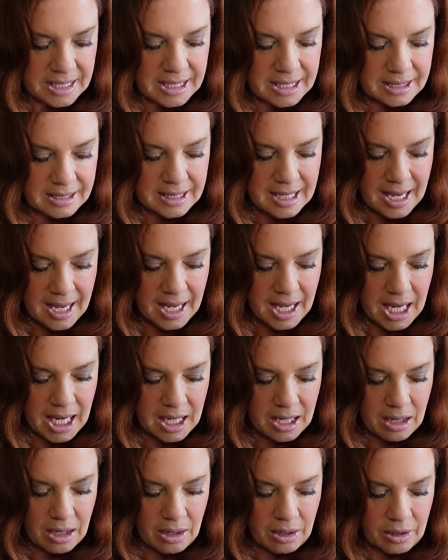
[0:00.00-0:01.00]
in
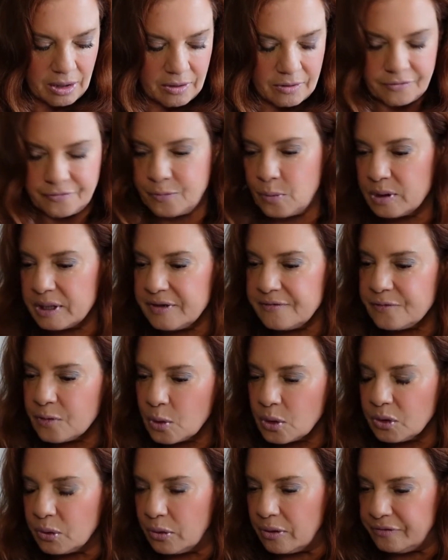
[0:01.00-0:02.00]
a uh,
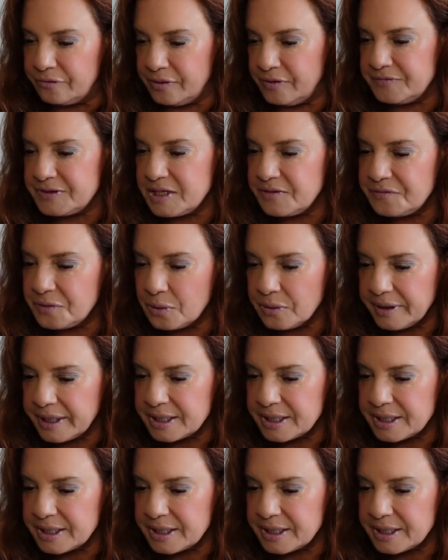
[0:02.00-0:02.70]
forty-four or fifty-four